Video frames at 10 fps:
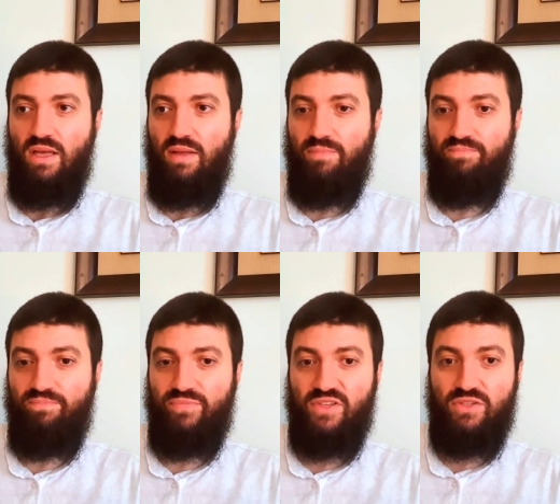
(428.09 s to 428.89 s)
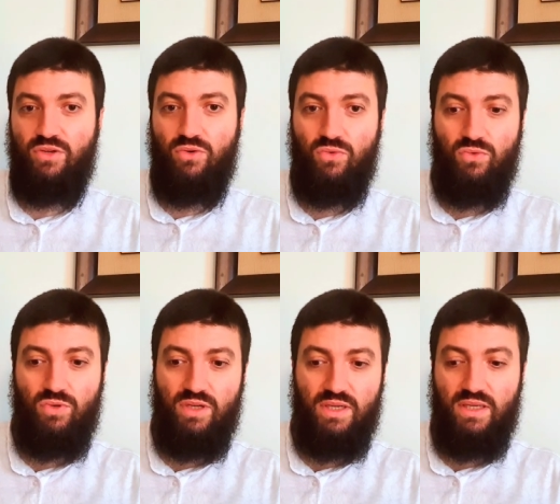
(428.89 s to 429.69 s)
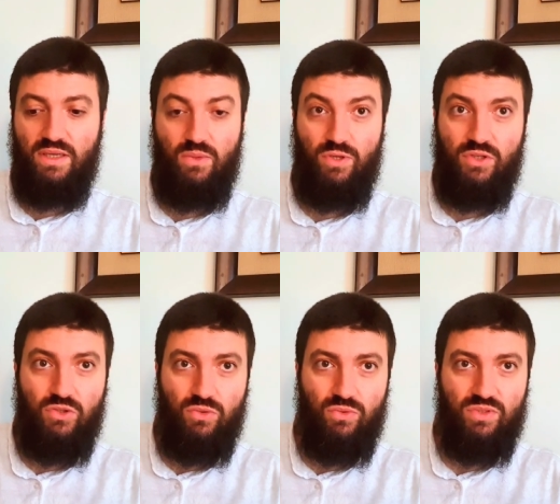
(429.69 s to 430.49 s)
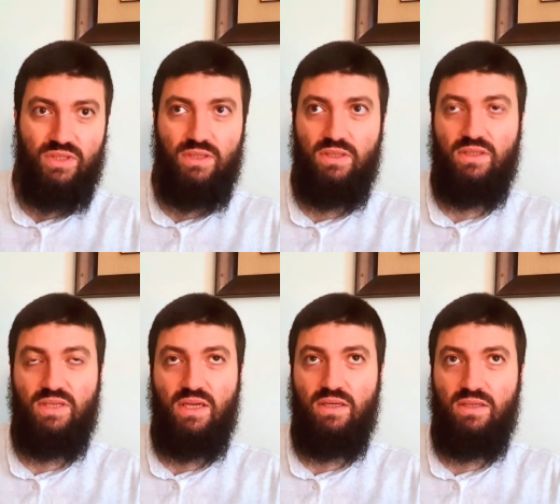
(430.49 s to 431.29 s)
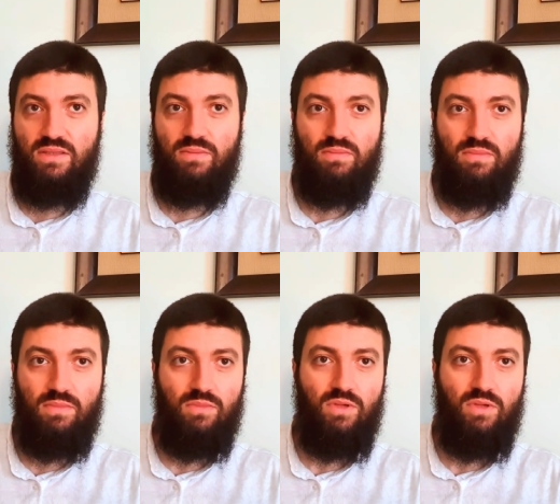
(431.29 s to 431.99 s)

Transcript: Um, so, uh, with Jews and Zionism,